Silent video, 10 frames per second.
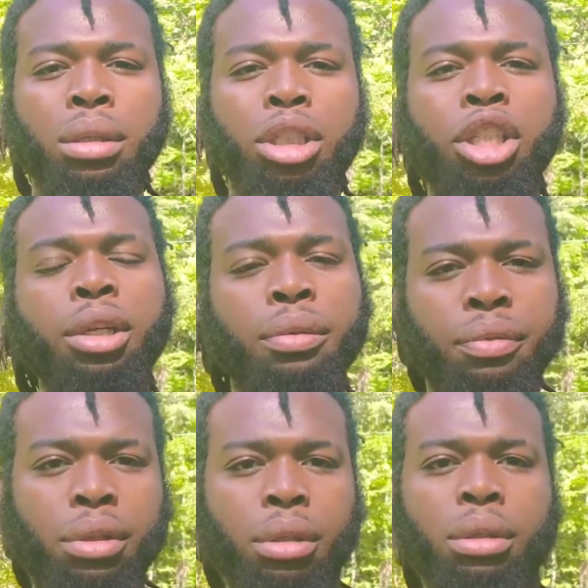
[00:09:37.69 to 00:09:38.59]

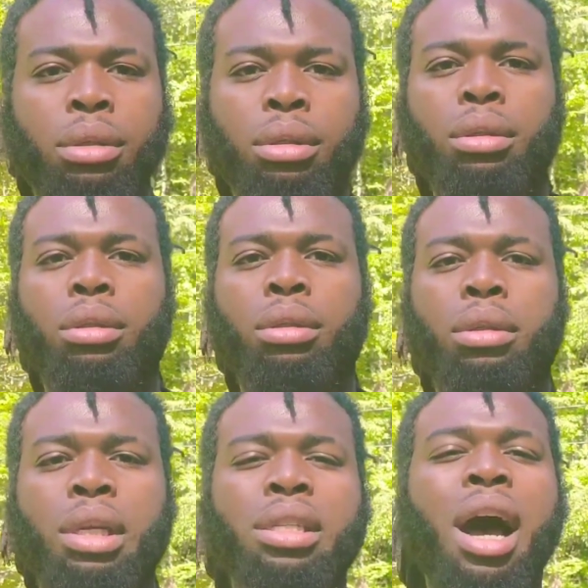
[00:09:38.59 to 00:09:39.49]
shift
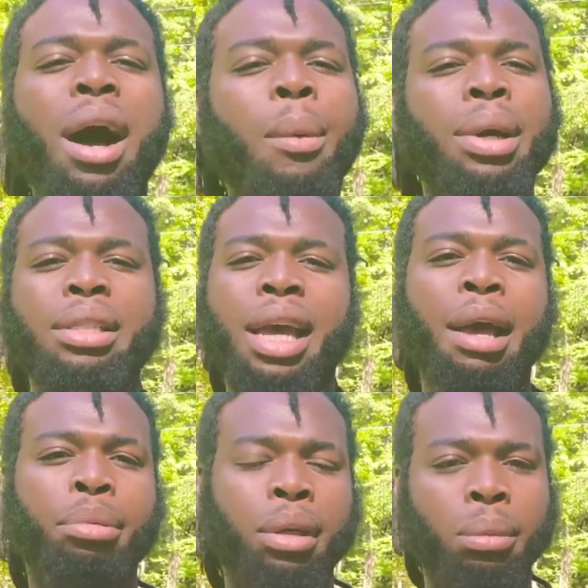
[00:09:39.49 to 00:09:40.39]
that's always
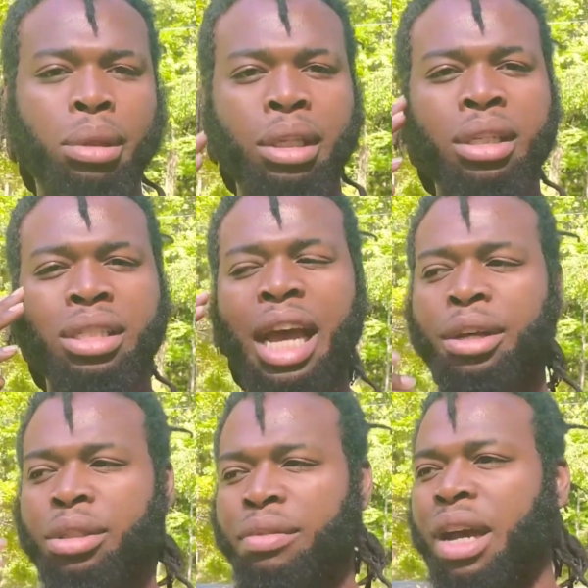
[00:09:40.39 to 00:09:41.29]
happening within the
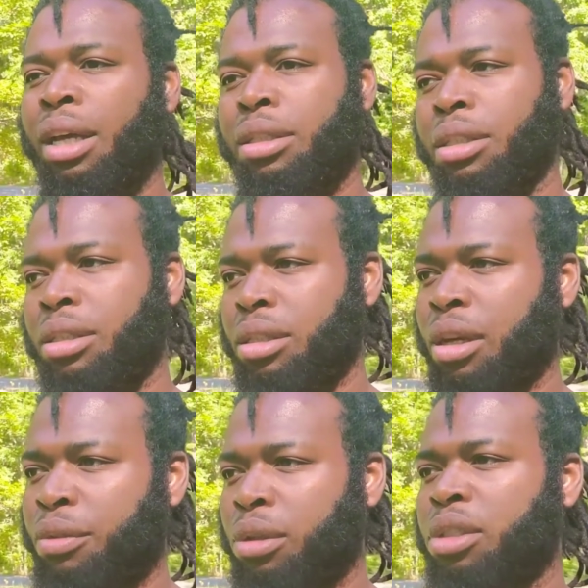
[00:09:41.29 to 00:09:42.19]
cycles of consciousness
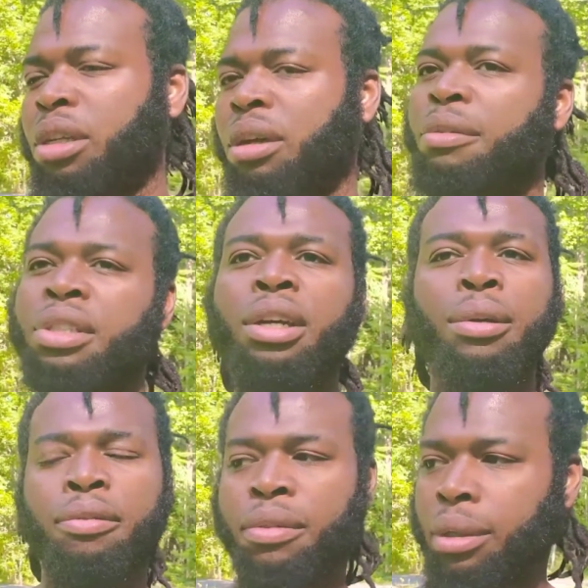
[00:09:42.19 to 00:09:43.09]
of yourself, of self.